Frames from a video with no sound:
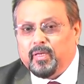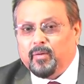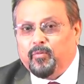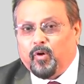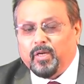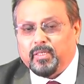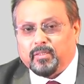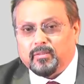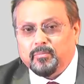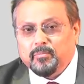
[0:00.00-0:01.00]

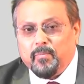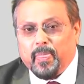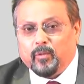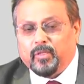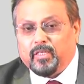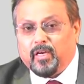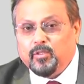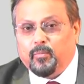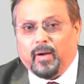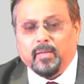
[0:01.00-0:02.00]
avoided, or they are trying
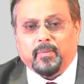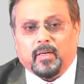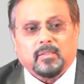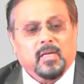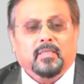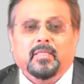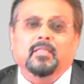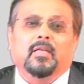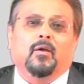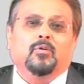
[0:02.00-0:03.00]
to bypass, then
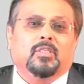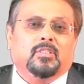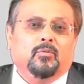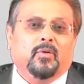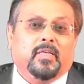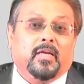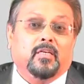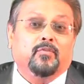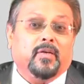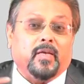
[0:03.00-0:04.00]
the negotiation will take a
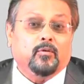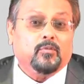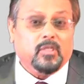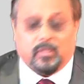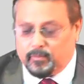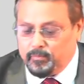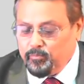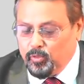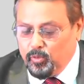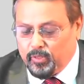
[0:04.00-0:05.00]
different kind of turn.
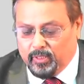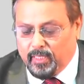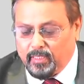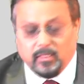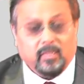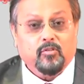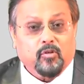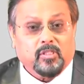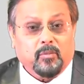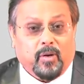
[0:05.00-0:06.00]
Okay, that is the interesting